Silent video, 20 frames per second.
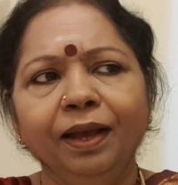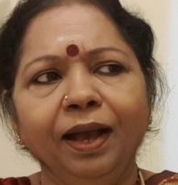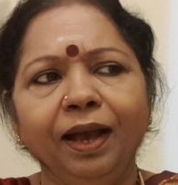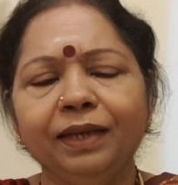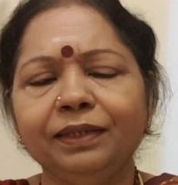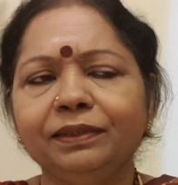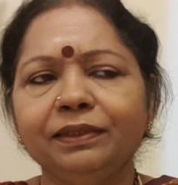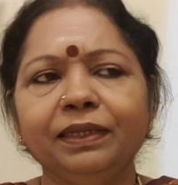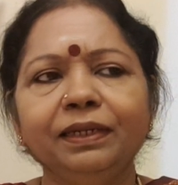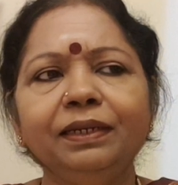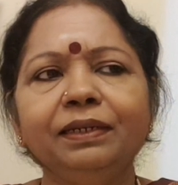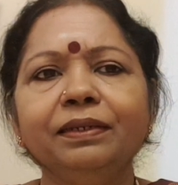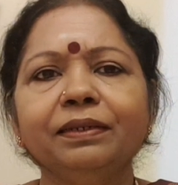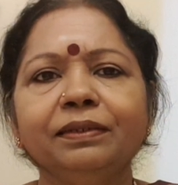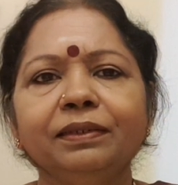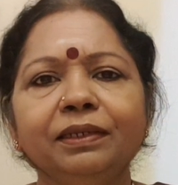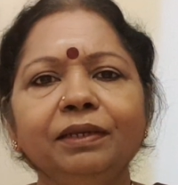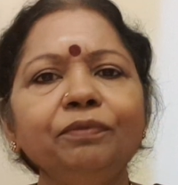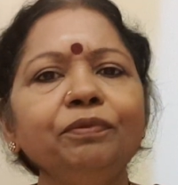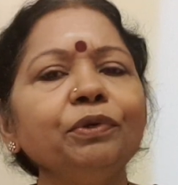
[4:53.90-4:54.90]
I said,
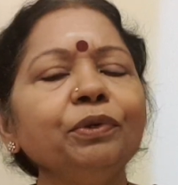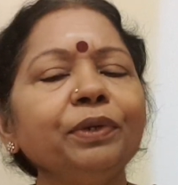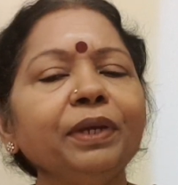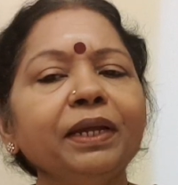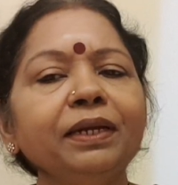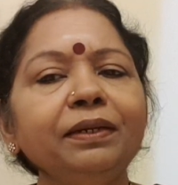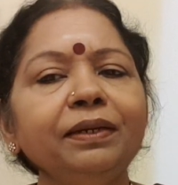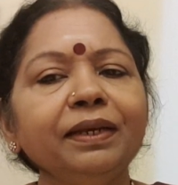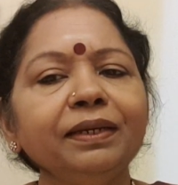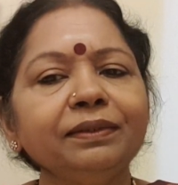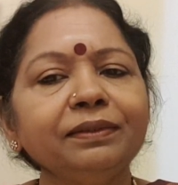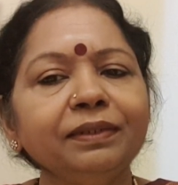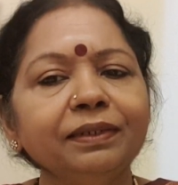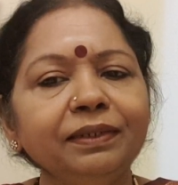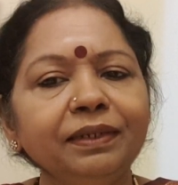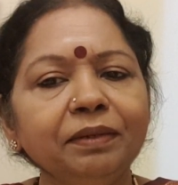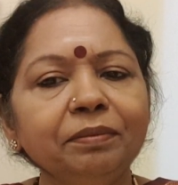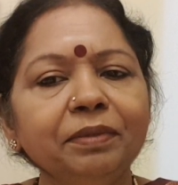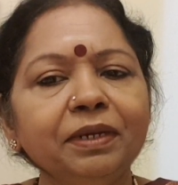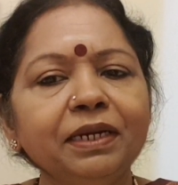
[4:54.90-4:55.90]
if you can take
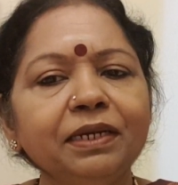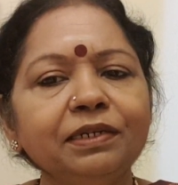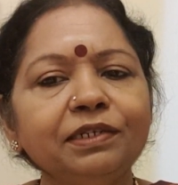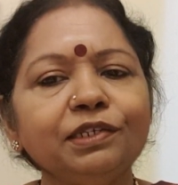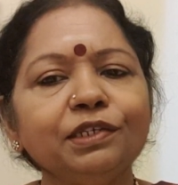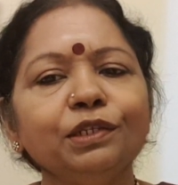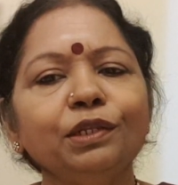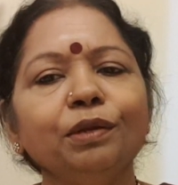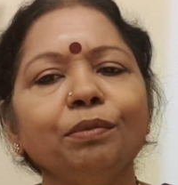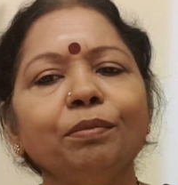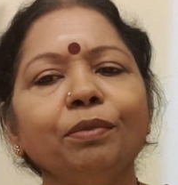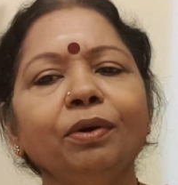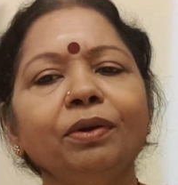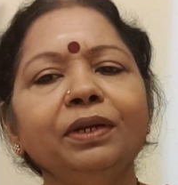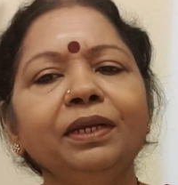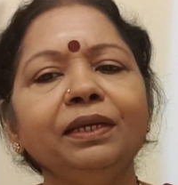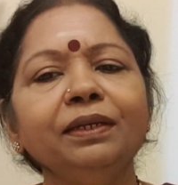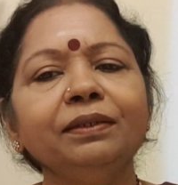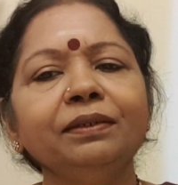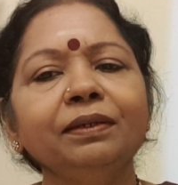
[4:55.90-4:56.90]
30 minutes in the
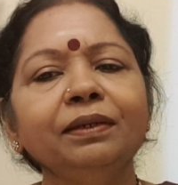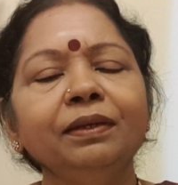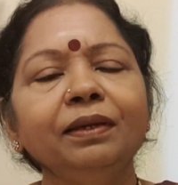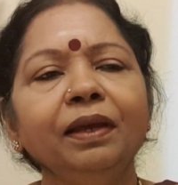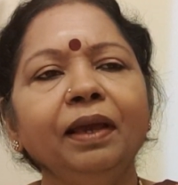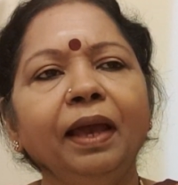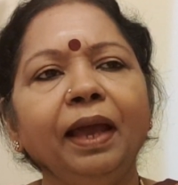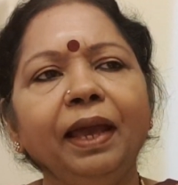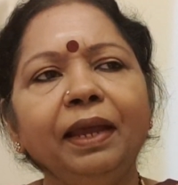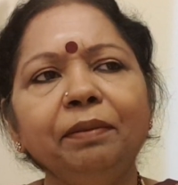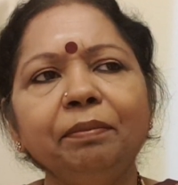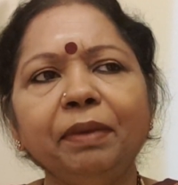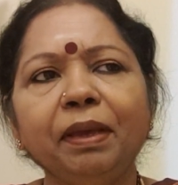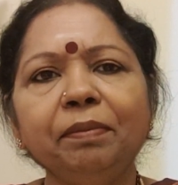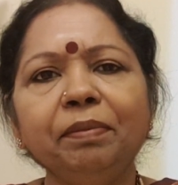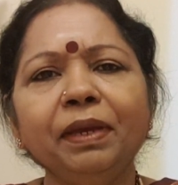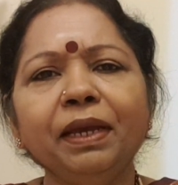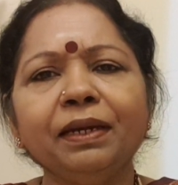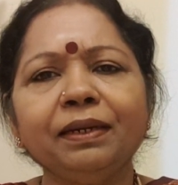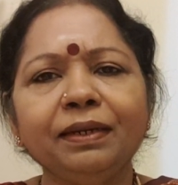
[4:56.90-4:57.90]
morning and
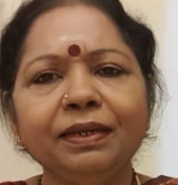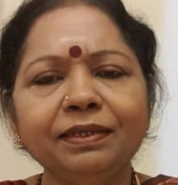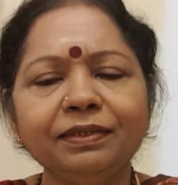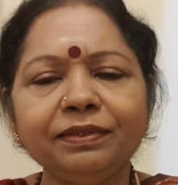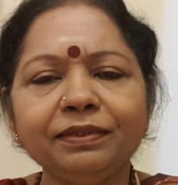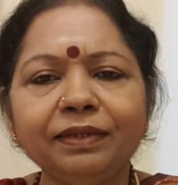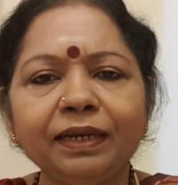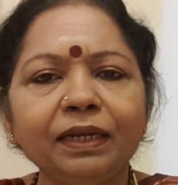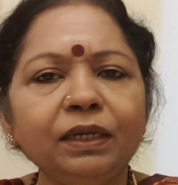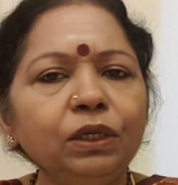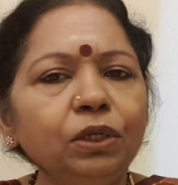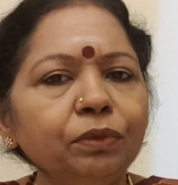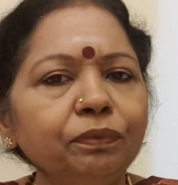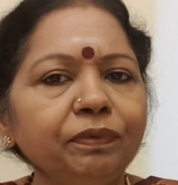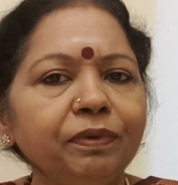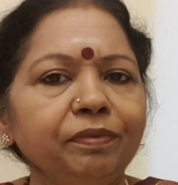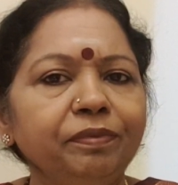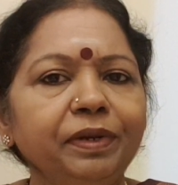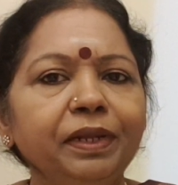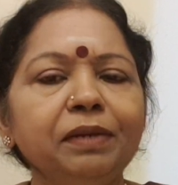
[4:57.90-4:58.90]
maybe at least 10 to
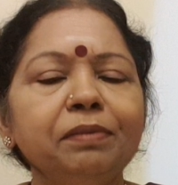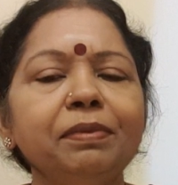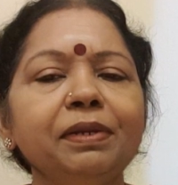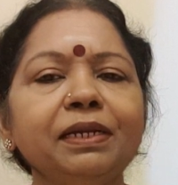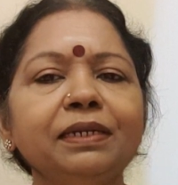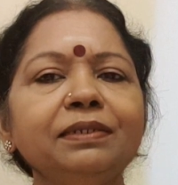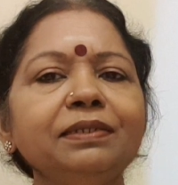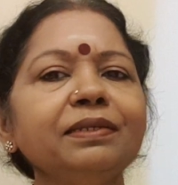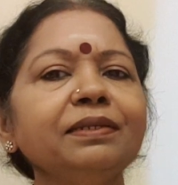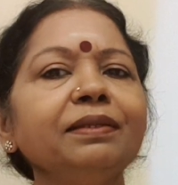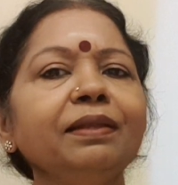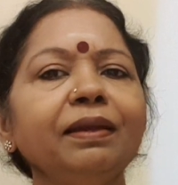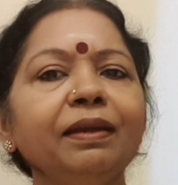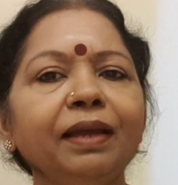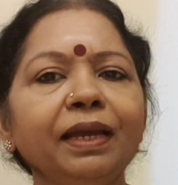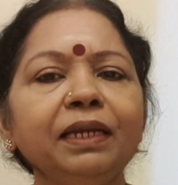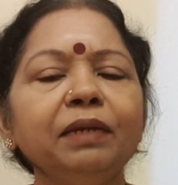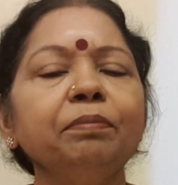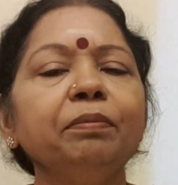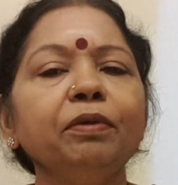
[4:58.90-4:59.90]
15 minutes in the
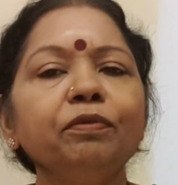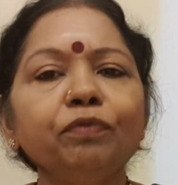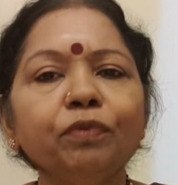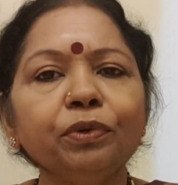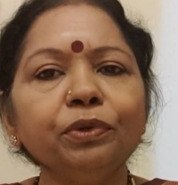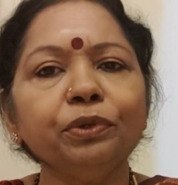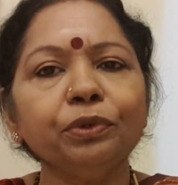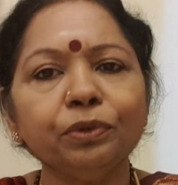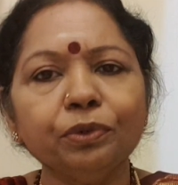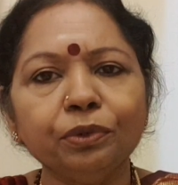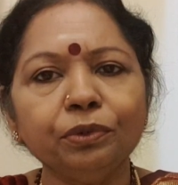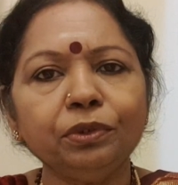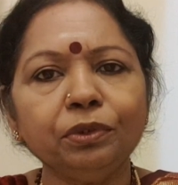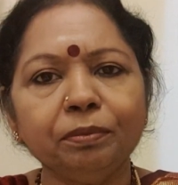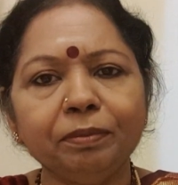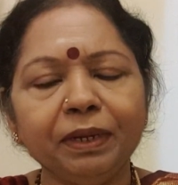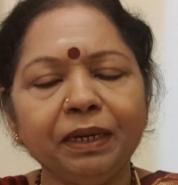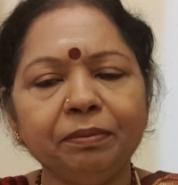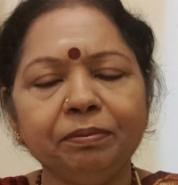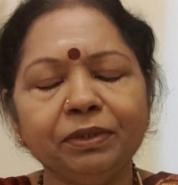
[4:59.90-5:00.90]
night before you go to
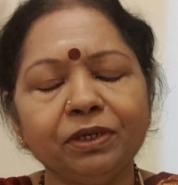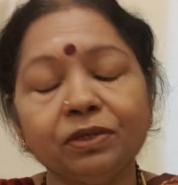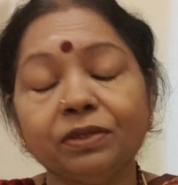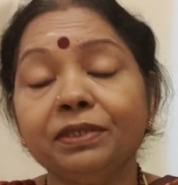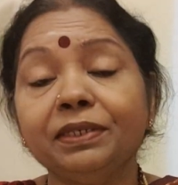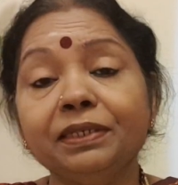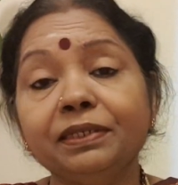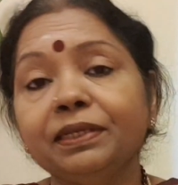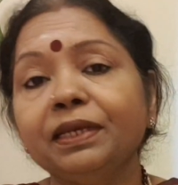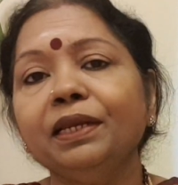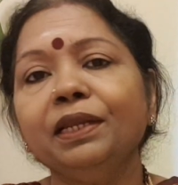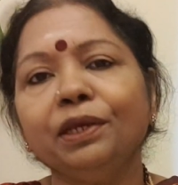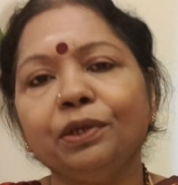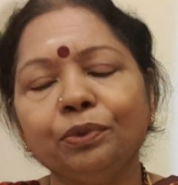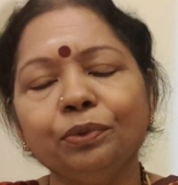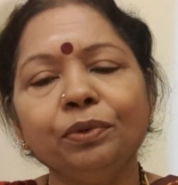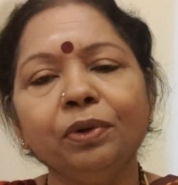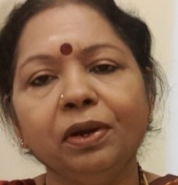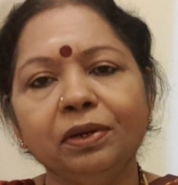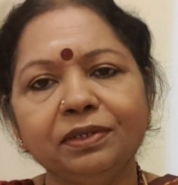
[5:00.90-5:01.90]
bed, because he said he
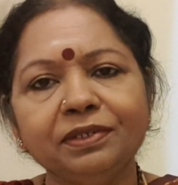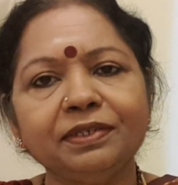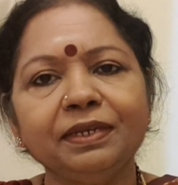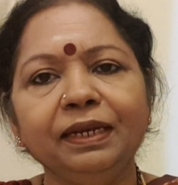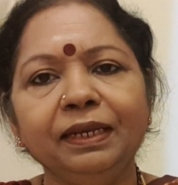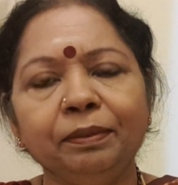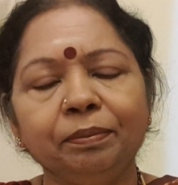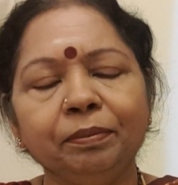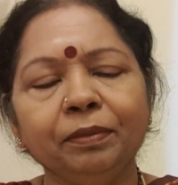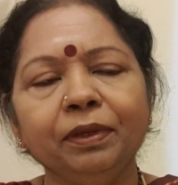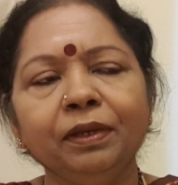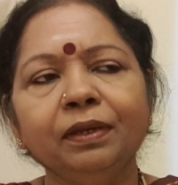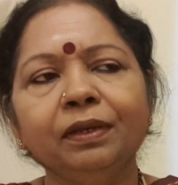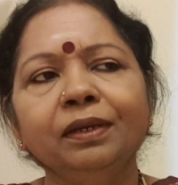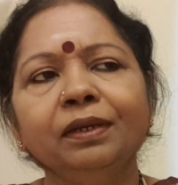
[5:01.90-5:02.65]
could not sleep.